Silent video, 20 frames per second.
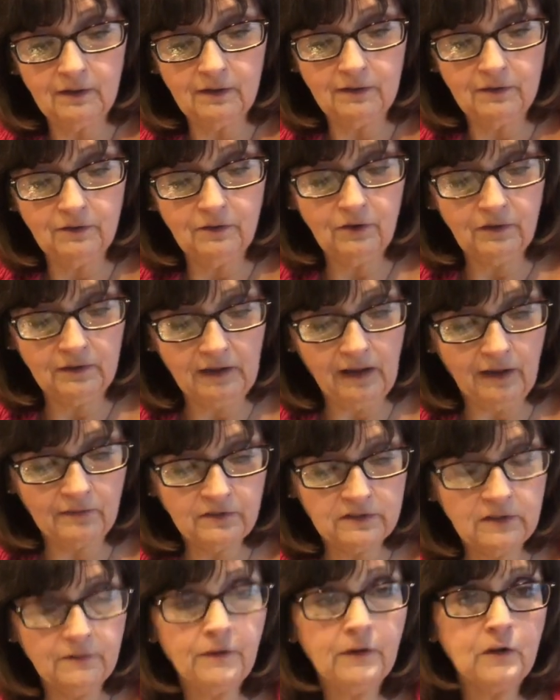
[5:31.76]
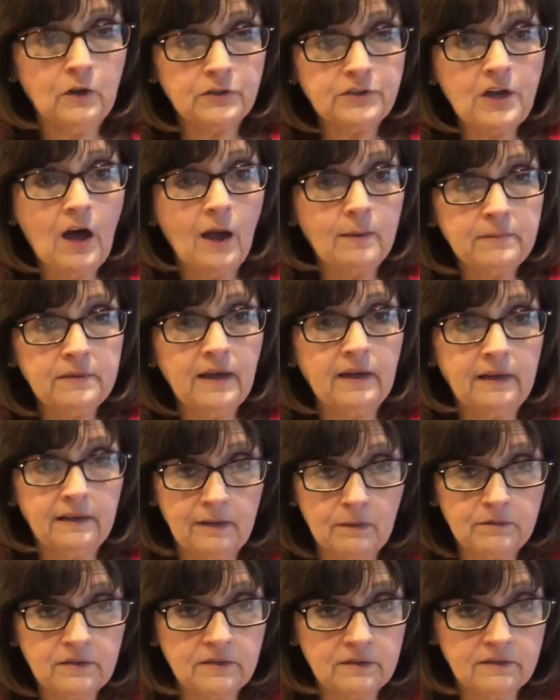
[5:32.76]
you're going to have a difficult time getting
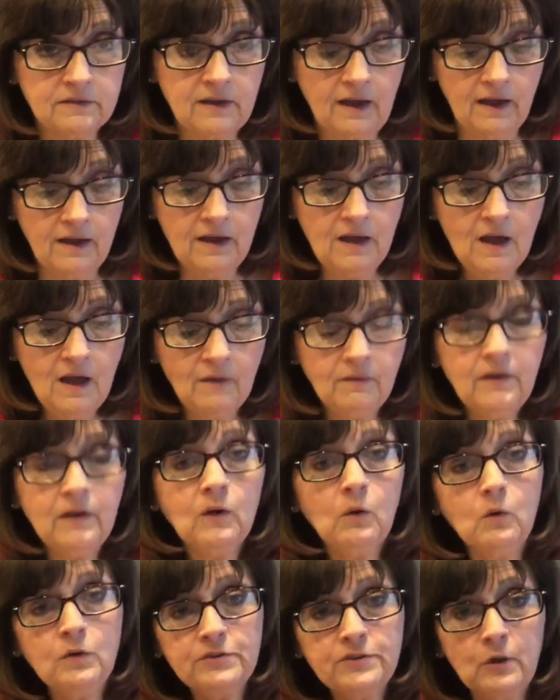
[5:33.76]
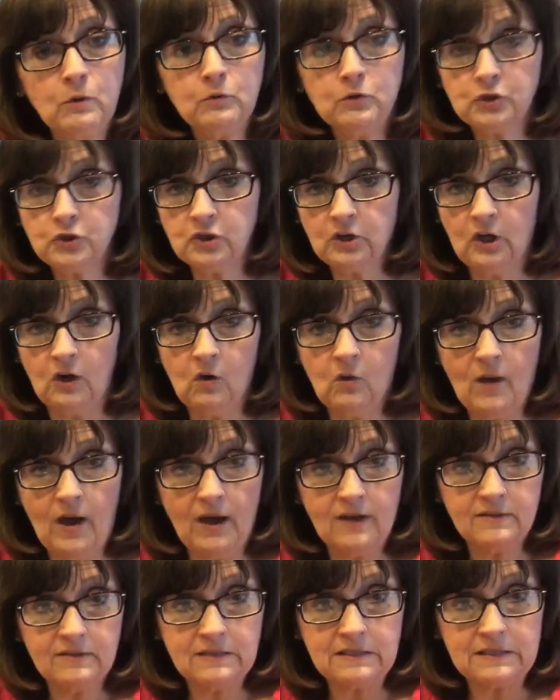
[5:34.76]
them to stay. It also will show
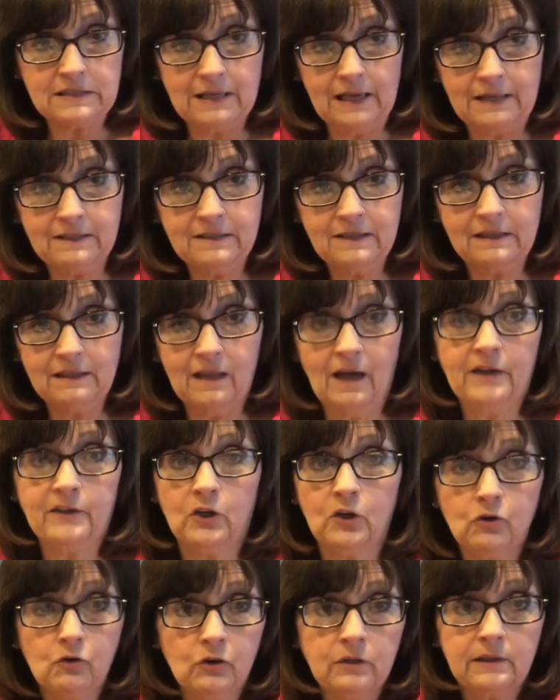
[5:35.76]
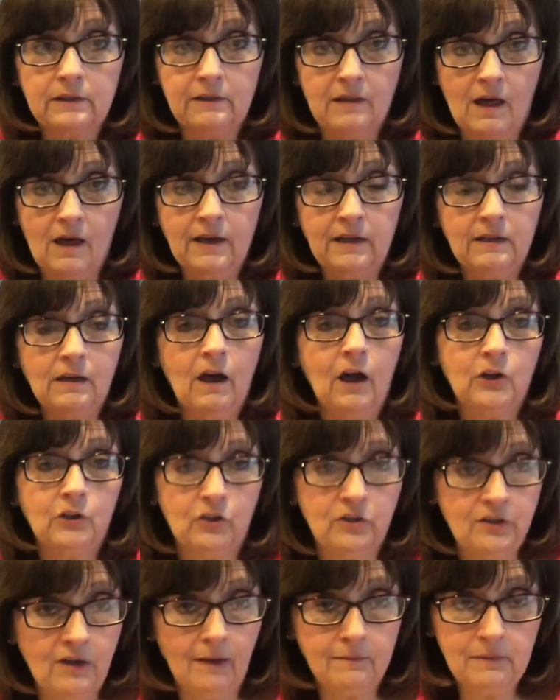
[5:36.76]
as a slanted line, a crooked line on your
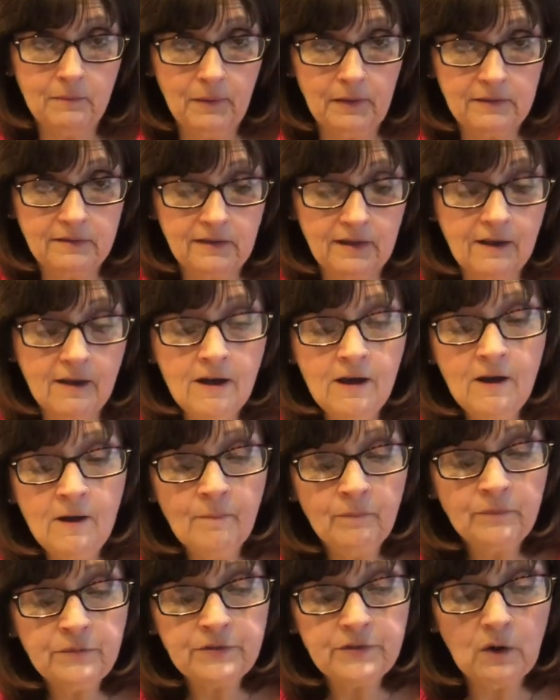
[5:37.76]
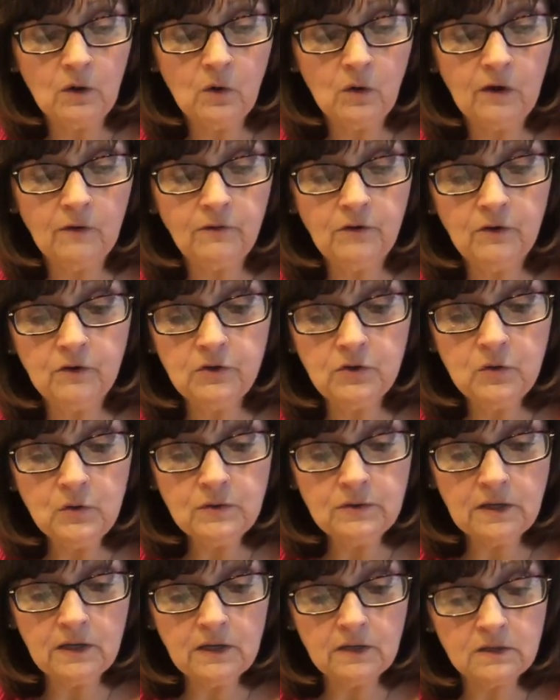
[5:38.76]
diamond painting. So if you're
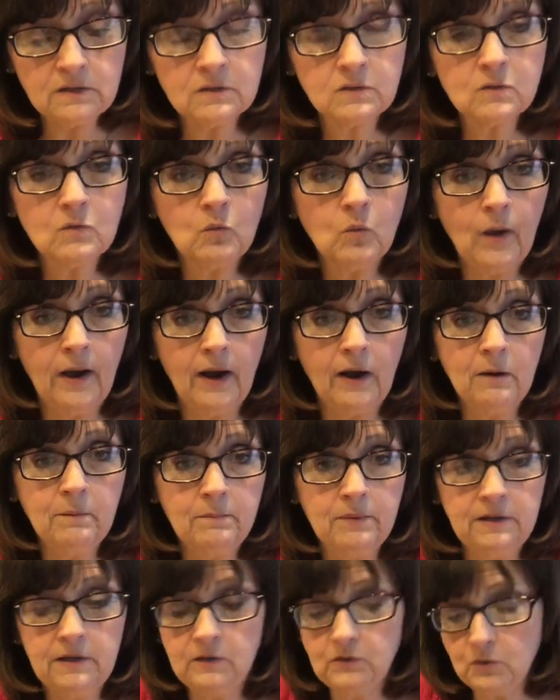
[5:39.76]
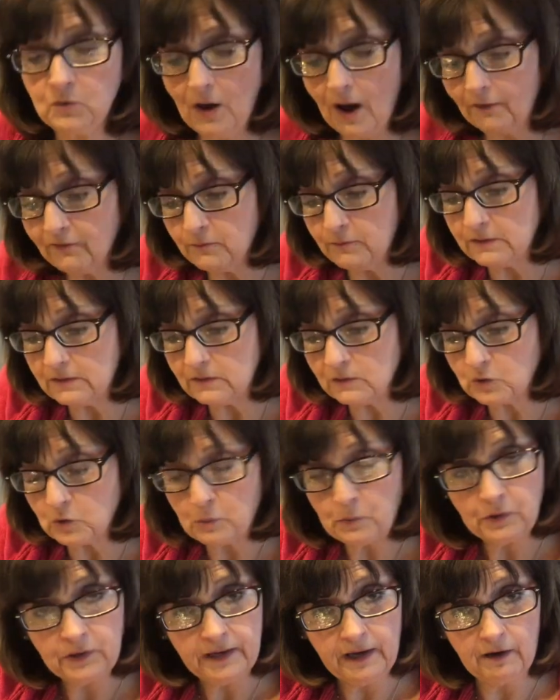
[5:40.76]
using square beads, you have to be
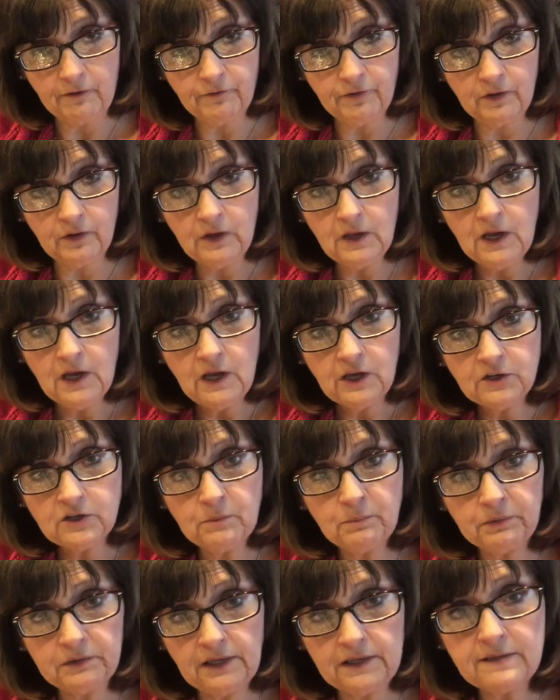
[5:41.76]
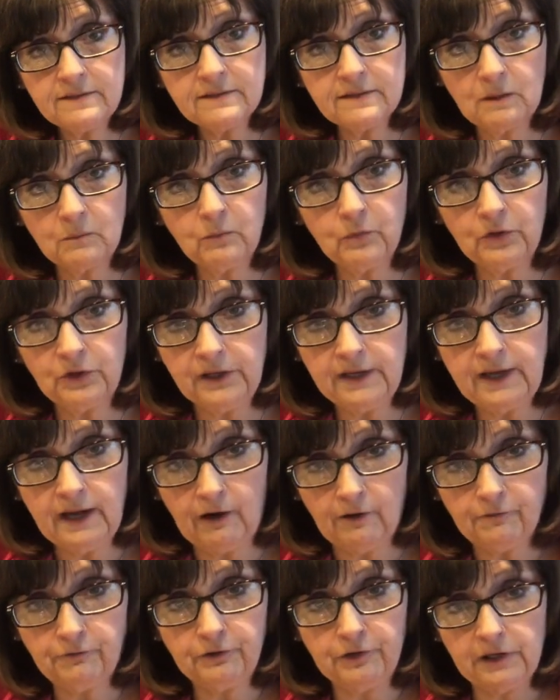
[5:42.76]
super careful to place them really
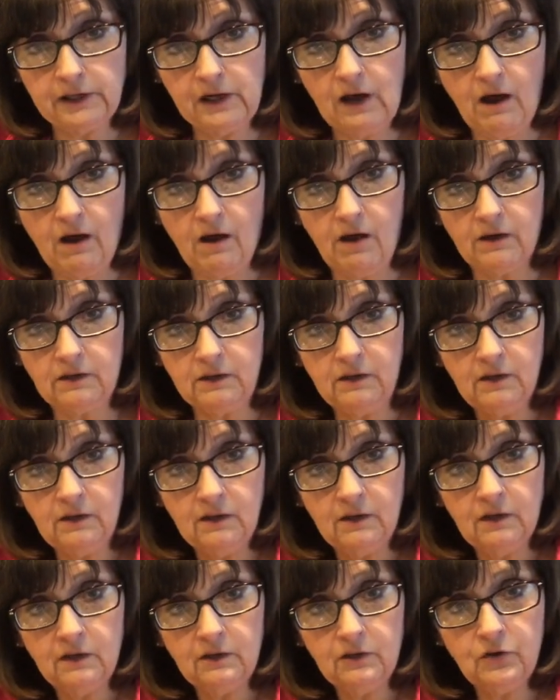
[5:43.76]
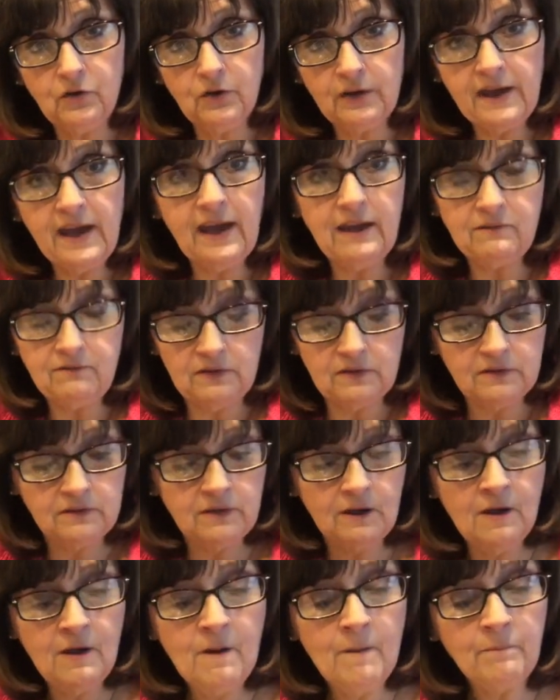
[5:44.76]
carefully on your
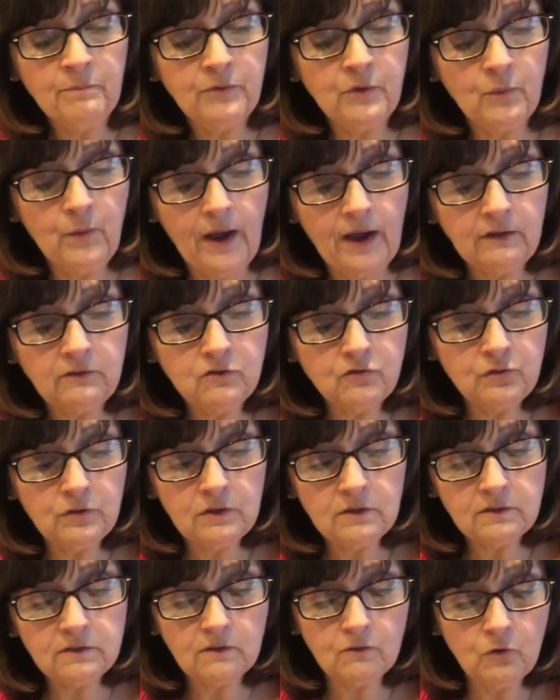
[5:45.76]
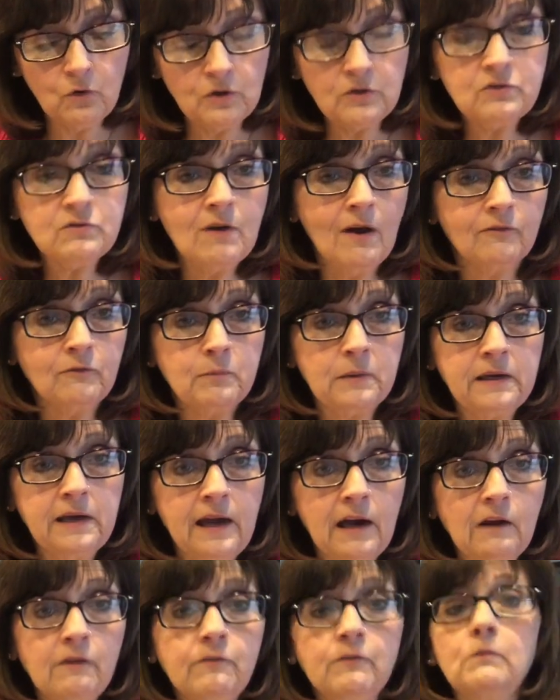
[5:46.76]
canvas. The round drills, of course, you have to be
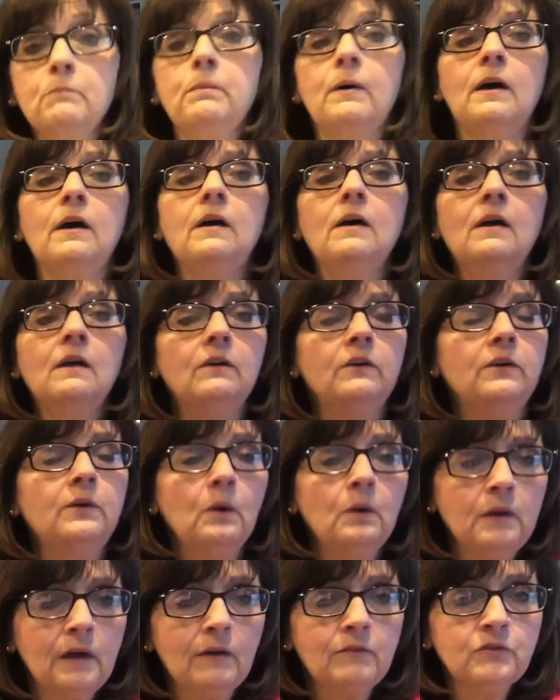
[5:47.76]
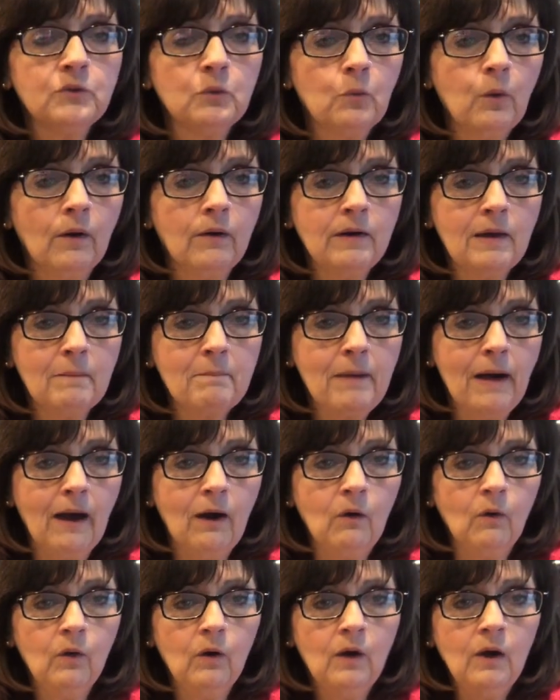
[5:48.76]
careful, but you don't have to worry
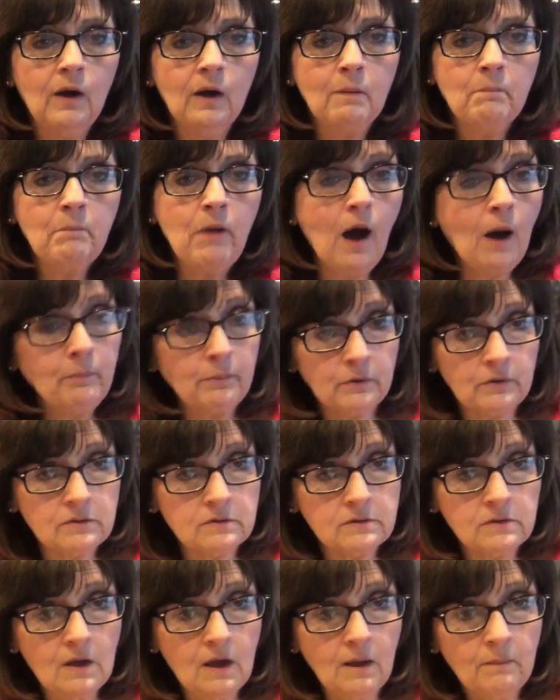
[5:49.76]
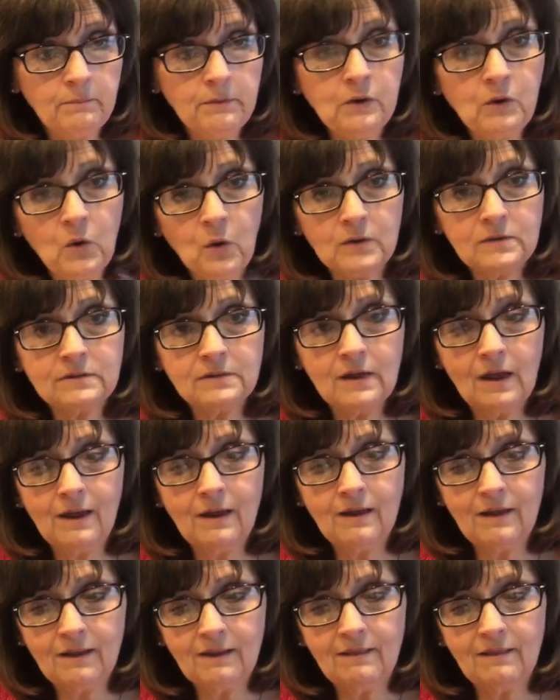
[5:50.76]
about poppers because
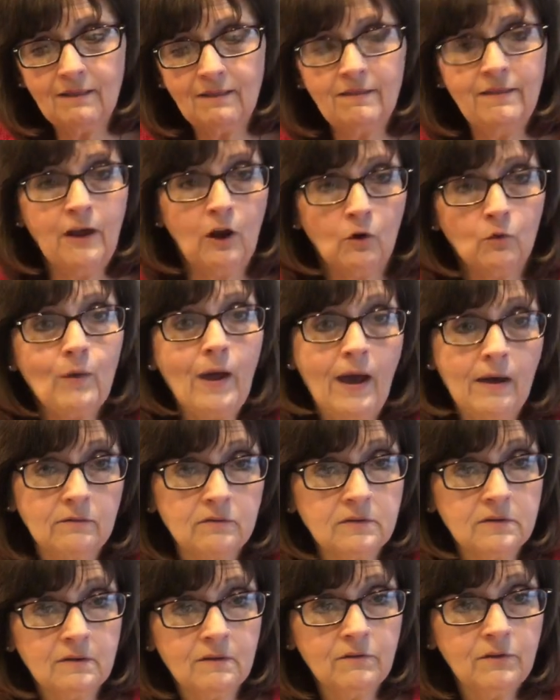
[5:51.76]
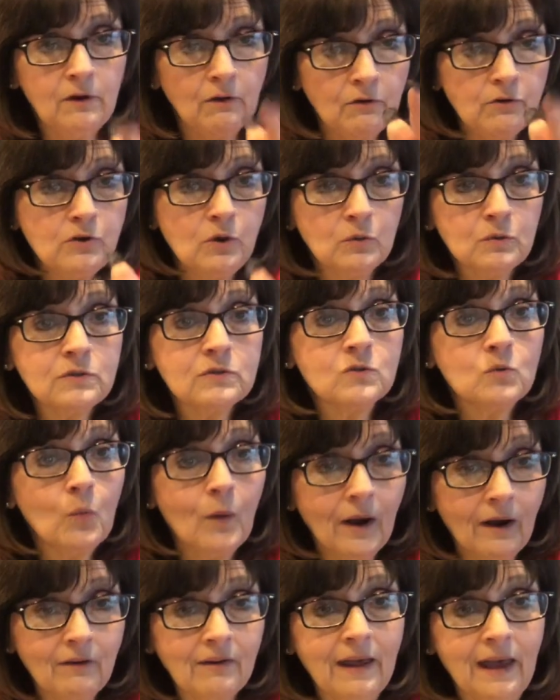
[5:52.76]
they're round. There are no
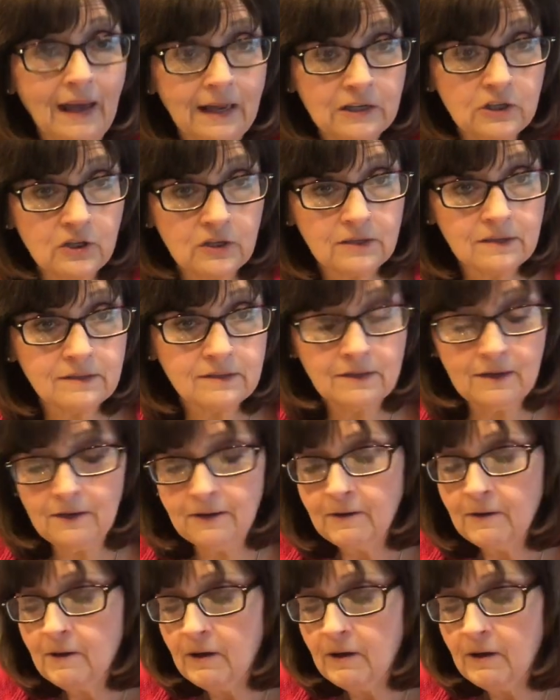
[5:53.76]
squared edges.